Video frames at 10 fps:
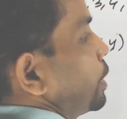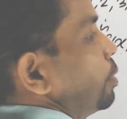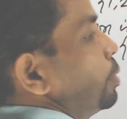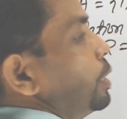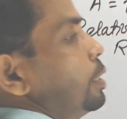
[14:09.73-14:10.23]

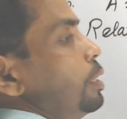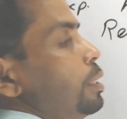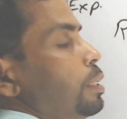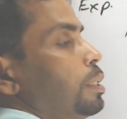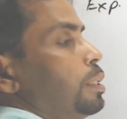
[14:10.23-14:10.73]
be
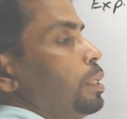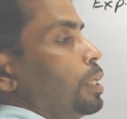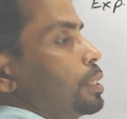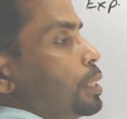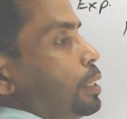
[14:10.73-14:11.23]
any.
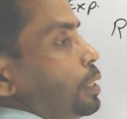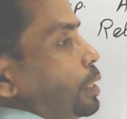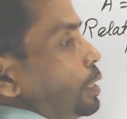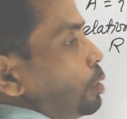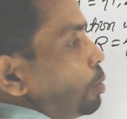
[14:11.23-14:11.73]
X can
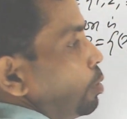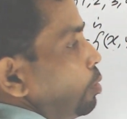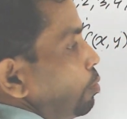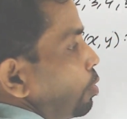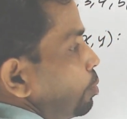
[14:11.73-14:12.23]
take any
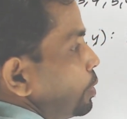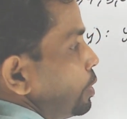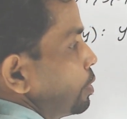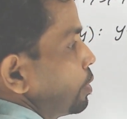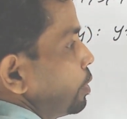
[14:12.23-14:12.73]
value from
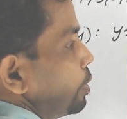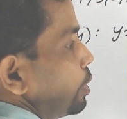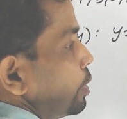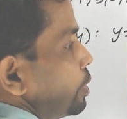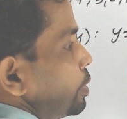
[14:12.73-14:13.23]
this
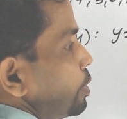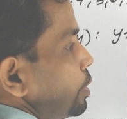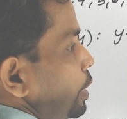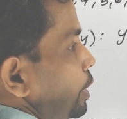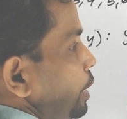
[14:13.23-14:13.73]

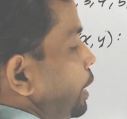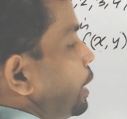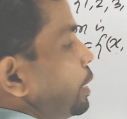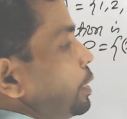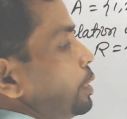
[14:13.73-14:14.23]
set
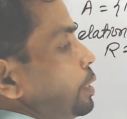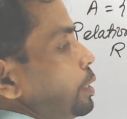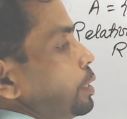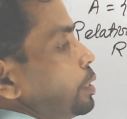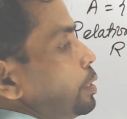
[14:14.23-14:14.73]
A.
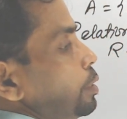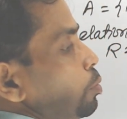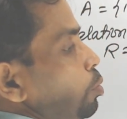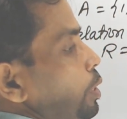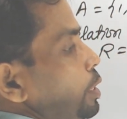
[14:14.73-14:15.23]
Then
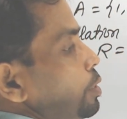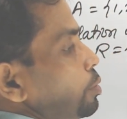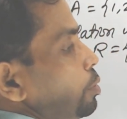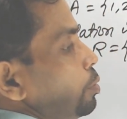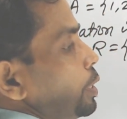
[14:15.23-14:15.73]
y is
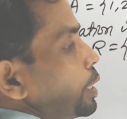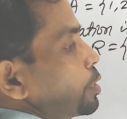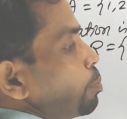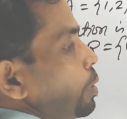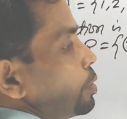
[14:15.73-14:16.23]
equal to x plus